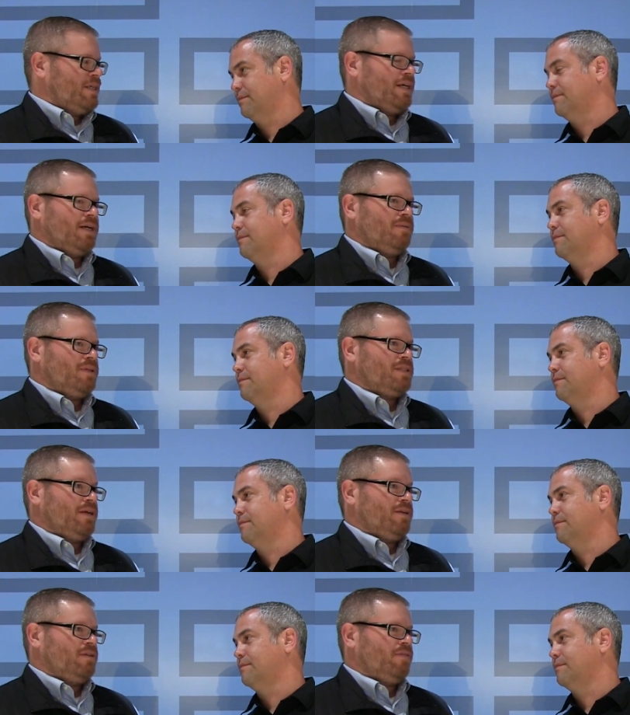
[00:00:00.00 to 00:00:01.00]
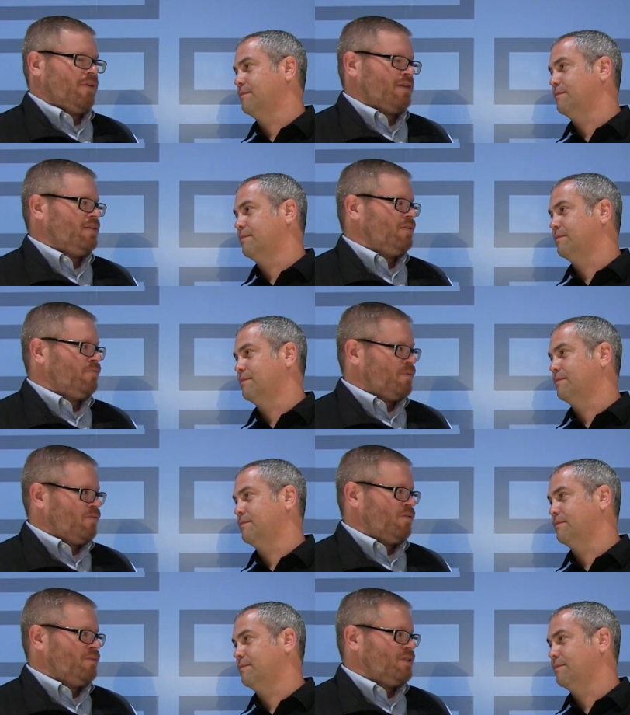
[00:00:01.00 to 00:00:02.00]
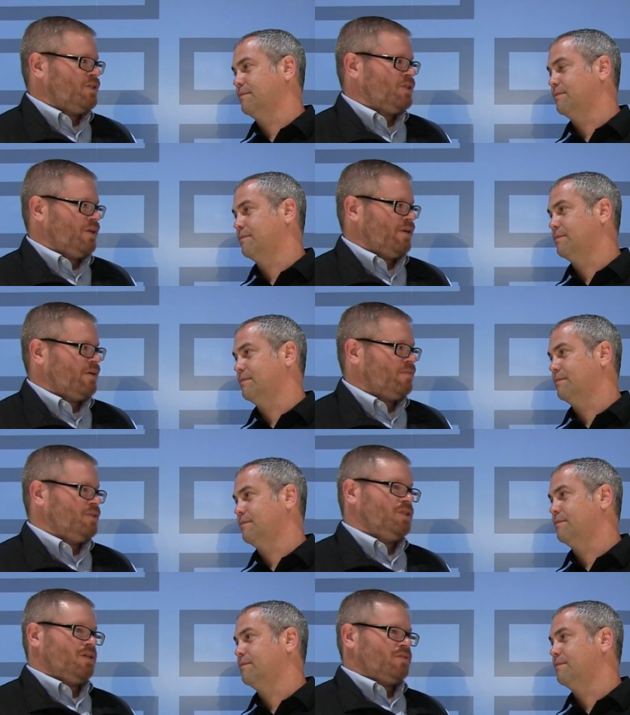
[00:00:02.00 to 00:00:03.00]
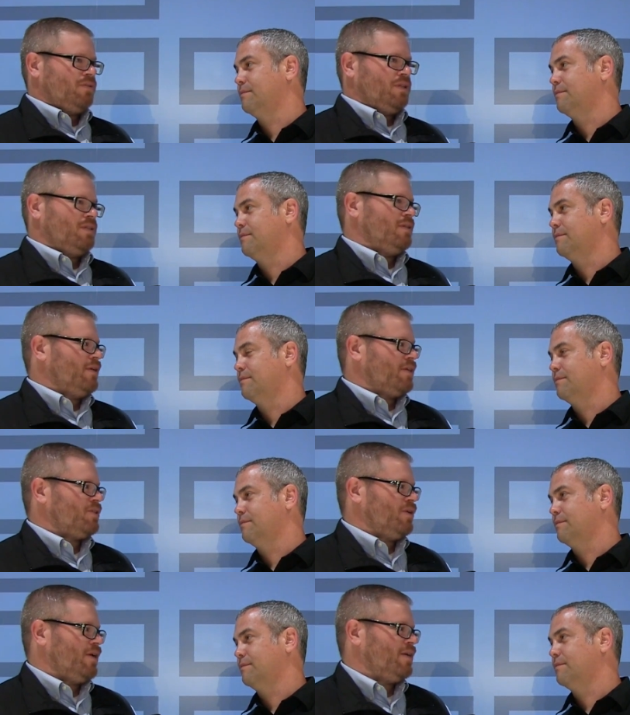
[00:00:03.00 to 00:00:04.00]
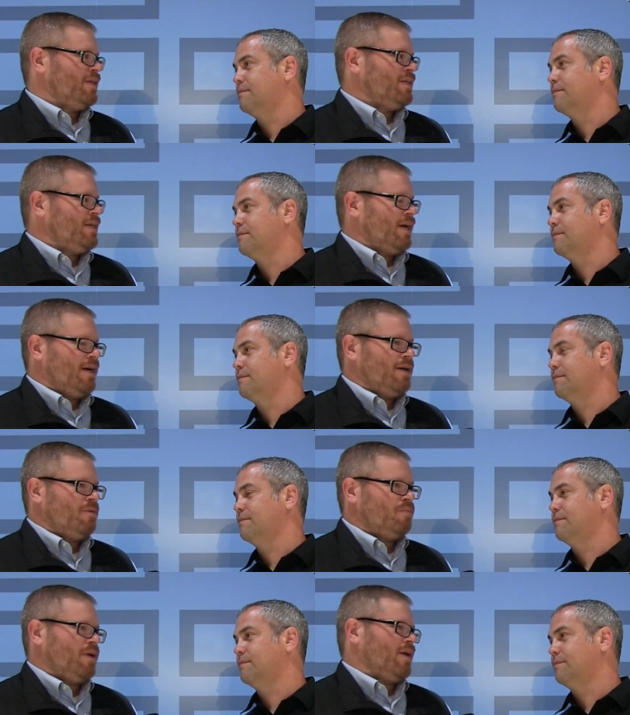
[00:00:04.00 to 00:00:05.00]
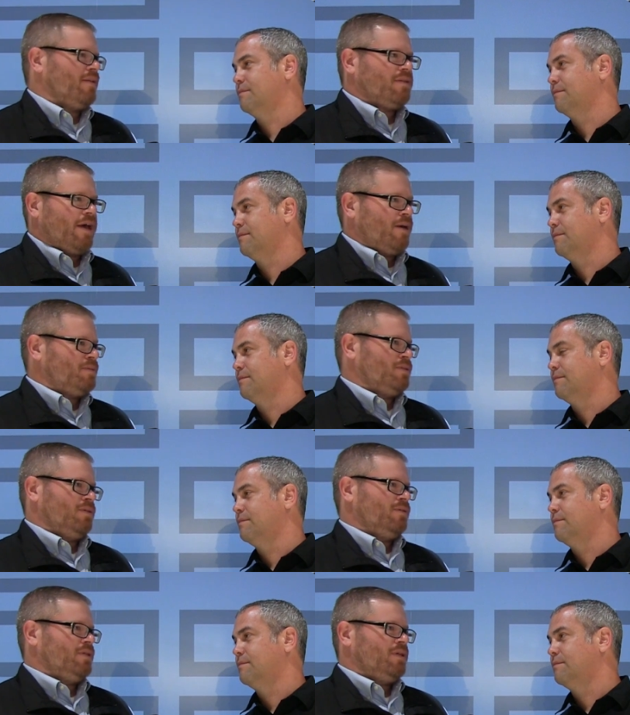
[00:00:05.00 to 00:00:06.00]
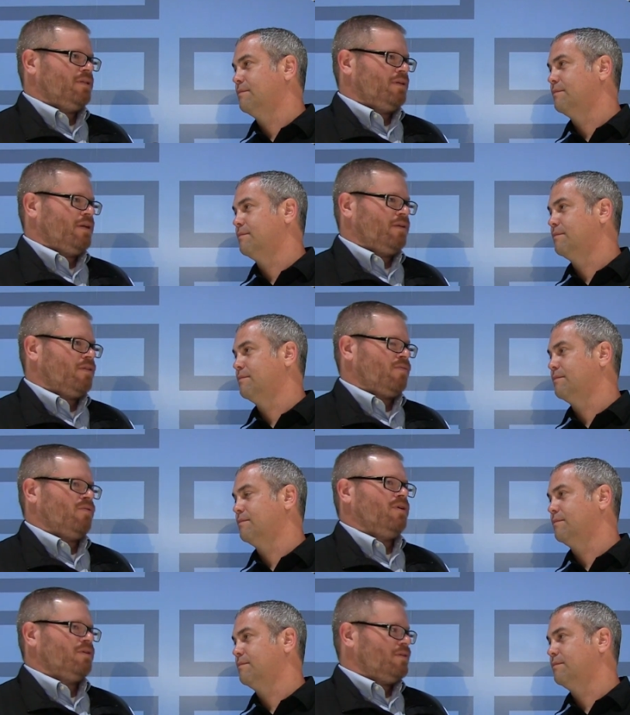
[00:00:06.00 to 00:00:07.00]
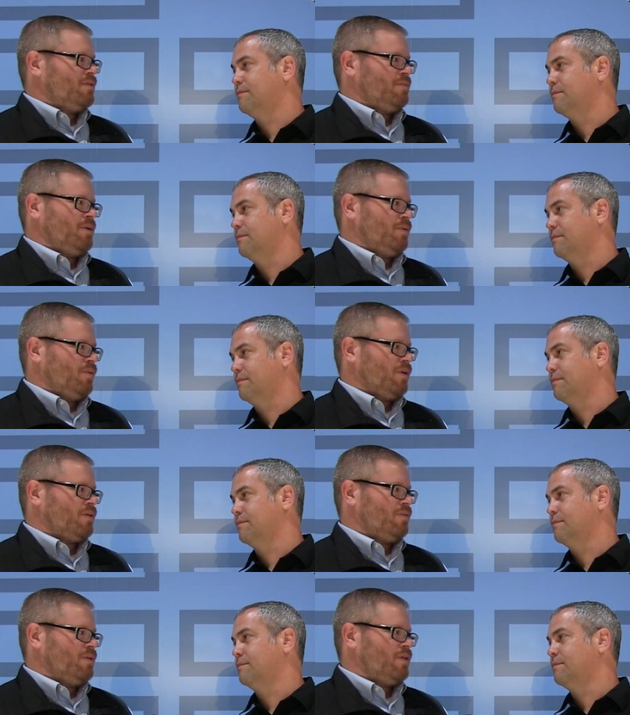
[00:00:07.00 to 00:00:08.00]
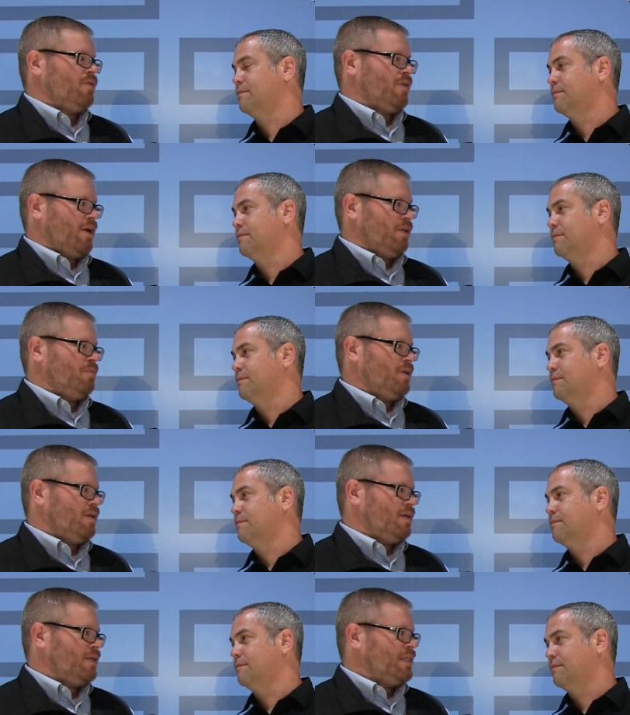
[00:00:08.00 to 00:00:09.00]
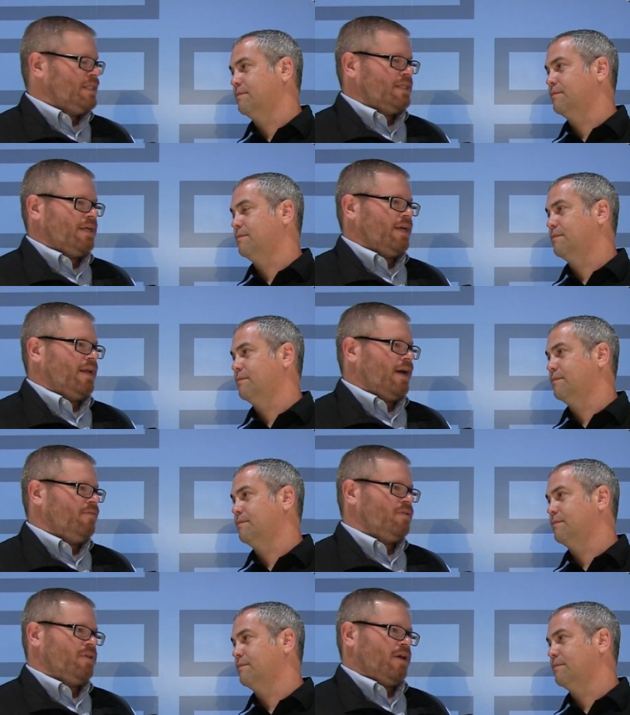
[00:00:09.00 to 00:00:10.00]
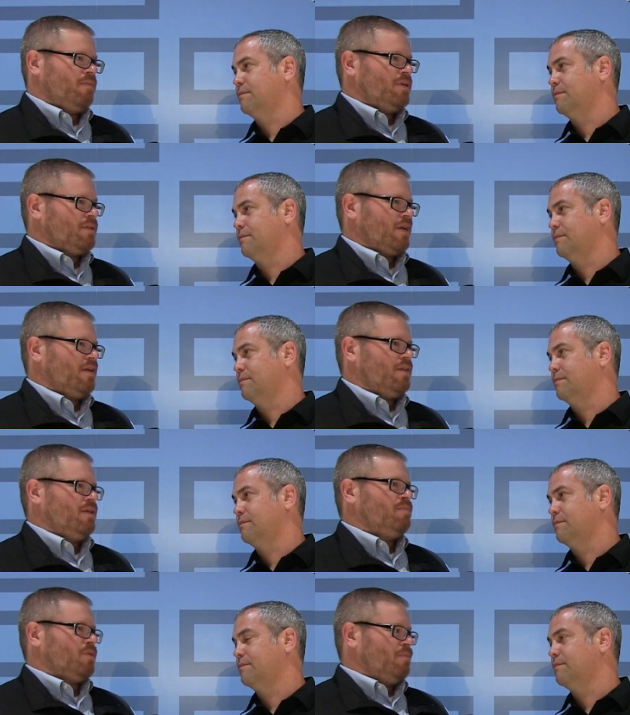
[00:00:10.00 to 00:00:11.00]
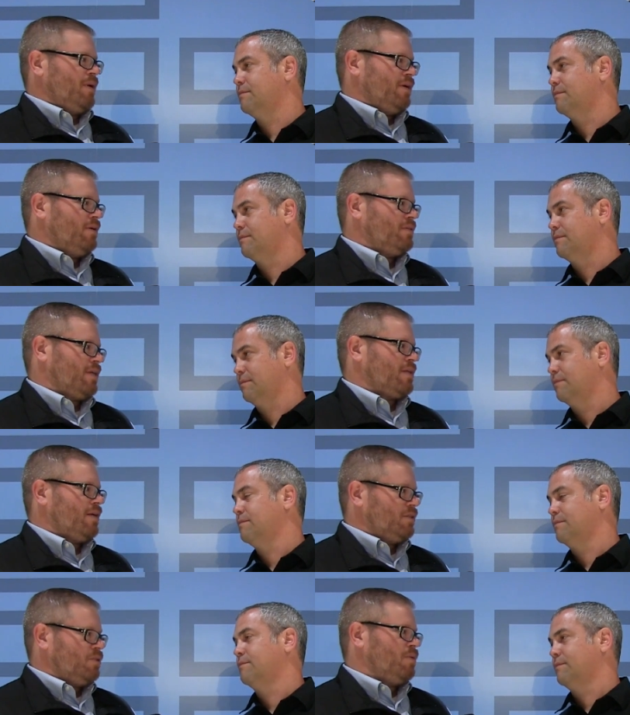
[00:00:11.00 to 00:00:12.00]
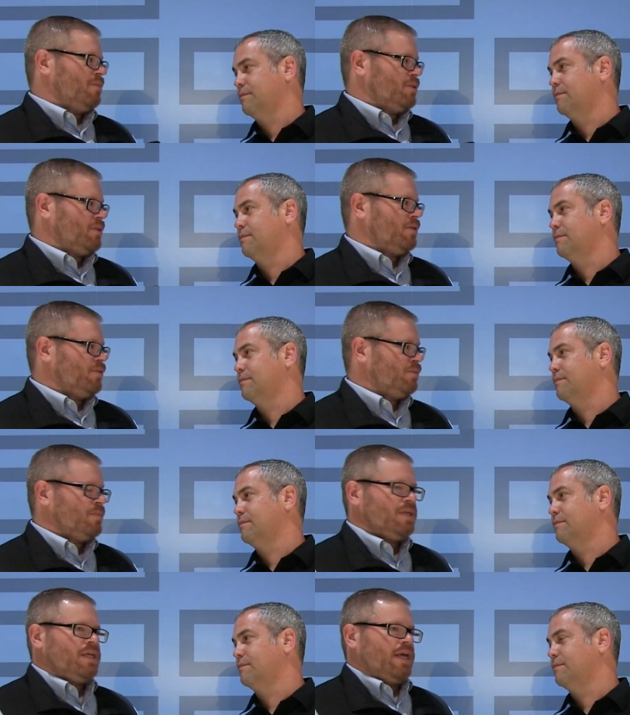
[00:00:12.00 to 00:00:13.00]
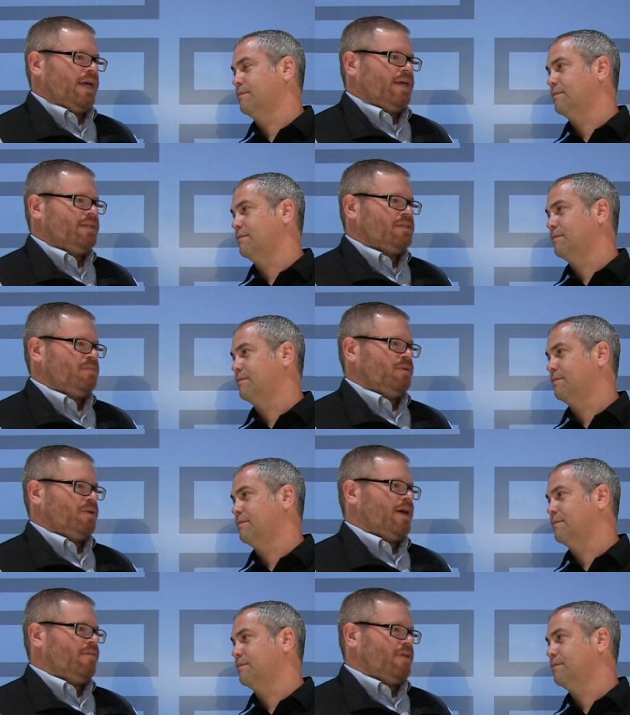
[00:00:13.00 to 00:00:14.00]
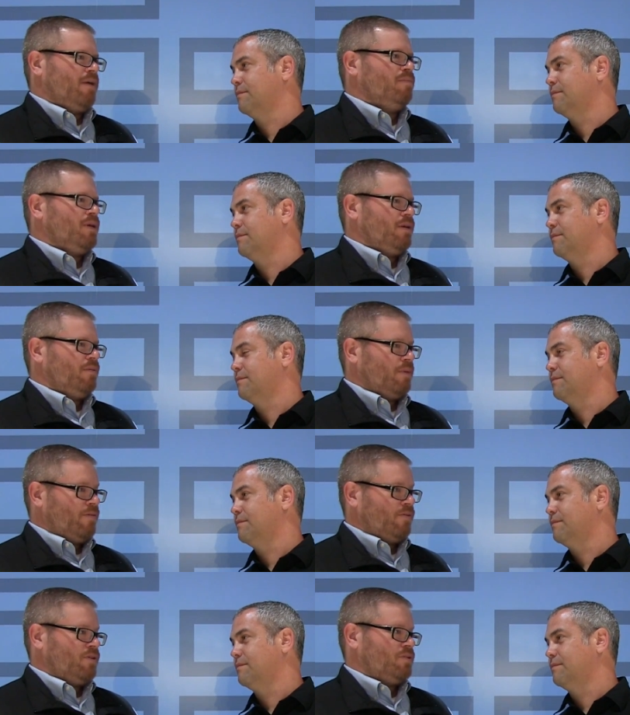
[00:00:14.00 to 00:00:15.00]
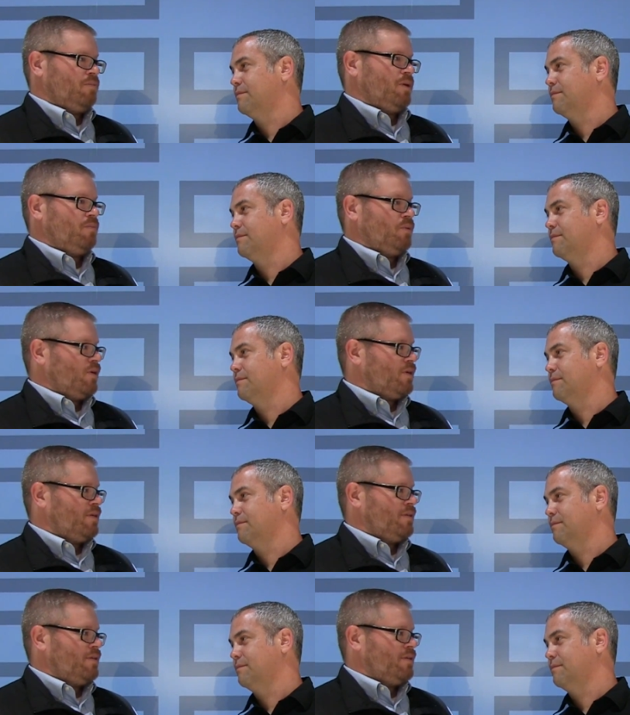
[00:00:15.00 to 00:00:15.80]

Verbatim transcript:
Speaker 1: Uh, it's titled Effective Performance Engineering. We just released it yesterday. Um, but yeah, absolutely, you know, thrilled to be able to work with O'Reilly Media. Again, I view them as kind of the premier technology publishing group, and to be able to have that be my first big book,